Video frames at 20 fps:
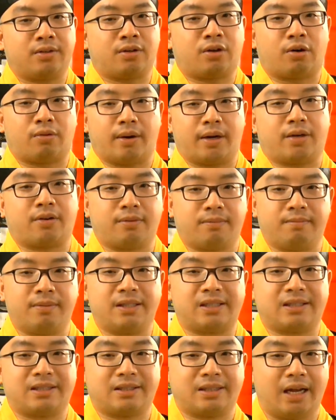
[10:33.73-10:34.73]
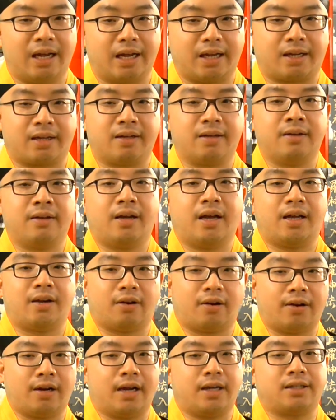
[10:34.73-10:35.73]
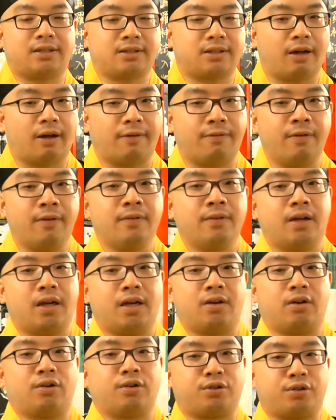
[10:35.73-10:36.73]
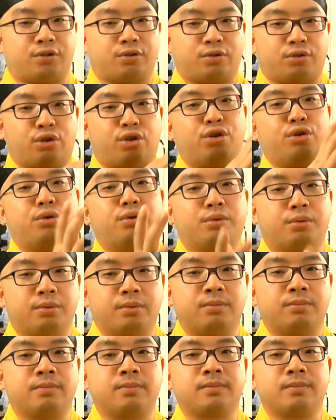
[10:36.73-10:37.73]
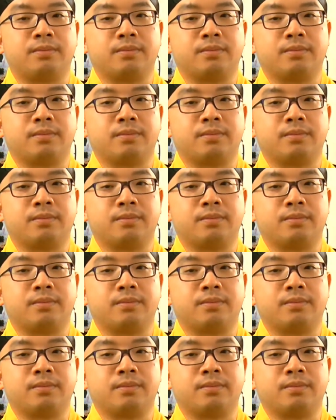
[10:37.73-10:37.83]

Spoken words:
correct your mistake and all that stuff in order to tune